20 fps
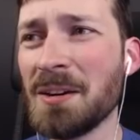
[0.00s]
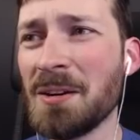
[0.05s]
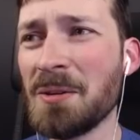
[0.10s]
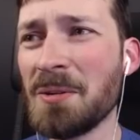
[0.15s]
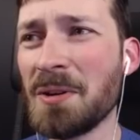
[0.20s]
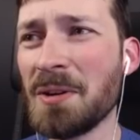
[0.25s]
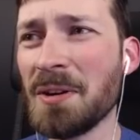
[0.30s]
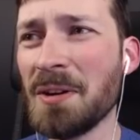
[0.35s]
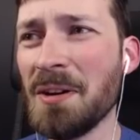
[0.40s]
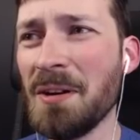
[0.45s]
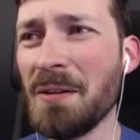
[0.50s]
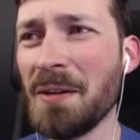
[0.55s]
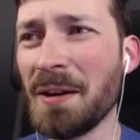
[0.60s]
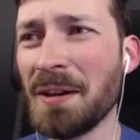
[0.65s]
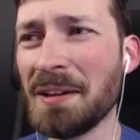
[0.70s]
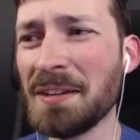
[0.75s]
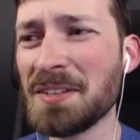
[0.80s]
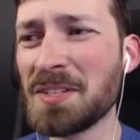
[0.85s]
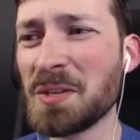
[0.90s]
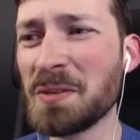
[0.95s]
oh
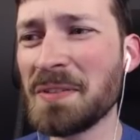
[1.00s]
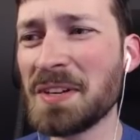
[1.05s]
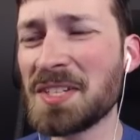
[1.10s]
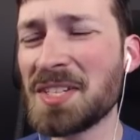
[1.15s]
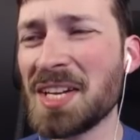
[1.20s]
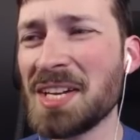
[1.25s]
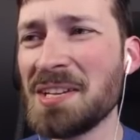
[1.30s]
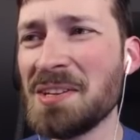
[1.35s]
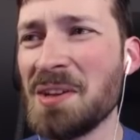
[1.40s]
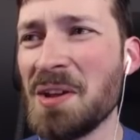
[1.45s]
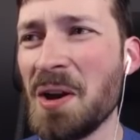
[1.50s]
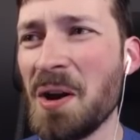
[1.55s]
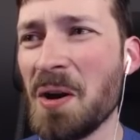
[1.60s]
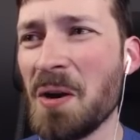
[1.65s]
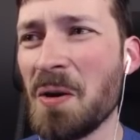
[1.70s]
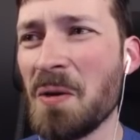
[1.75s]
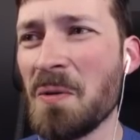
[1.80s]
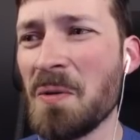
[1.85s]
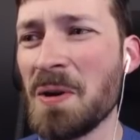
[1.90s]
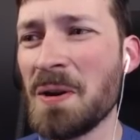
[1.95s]
God. So if I say
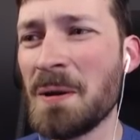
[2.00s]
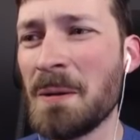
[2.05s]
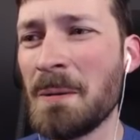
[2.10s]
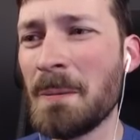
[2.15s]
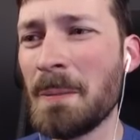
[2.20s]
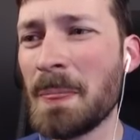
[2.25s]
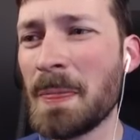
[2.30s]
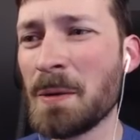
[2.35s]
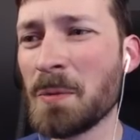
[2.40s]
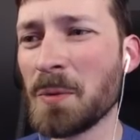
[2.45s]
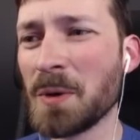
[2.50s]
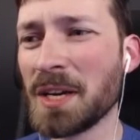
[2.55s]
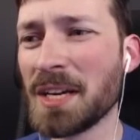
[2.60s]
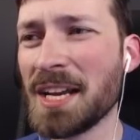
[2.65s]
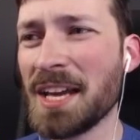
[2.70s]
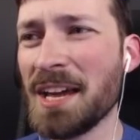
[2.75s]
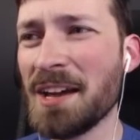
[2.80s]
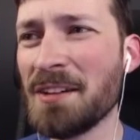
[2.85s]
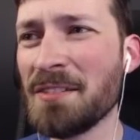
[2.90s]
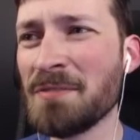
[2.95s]
no, then we're
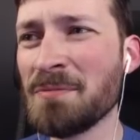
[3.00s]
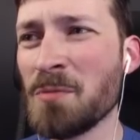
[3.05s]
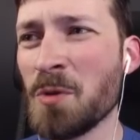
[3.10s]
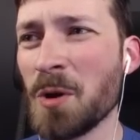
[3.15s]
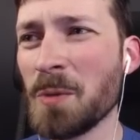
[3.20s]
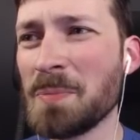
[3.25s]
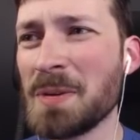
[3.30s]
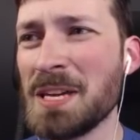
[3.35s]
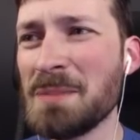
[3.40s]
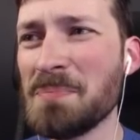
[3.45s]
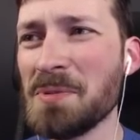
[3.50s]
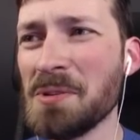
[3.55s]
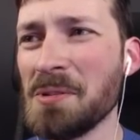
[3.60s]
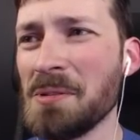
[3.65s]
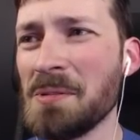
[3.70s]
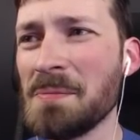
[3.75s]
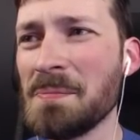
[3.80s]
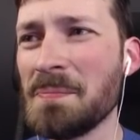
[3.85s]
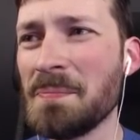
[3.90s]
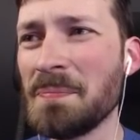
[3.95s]
gonna have more
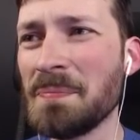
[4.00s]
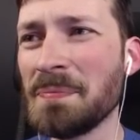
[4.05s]
people?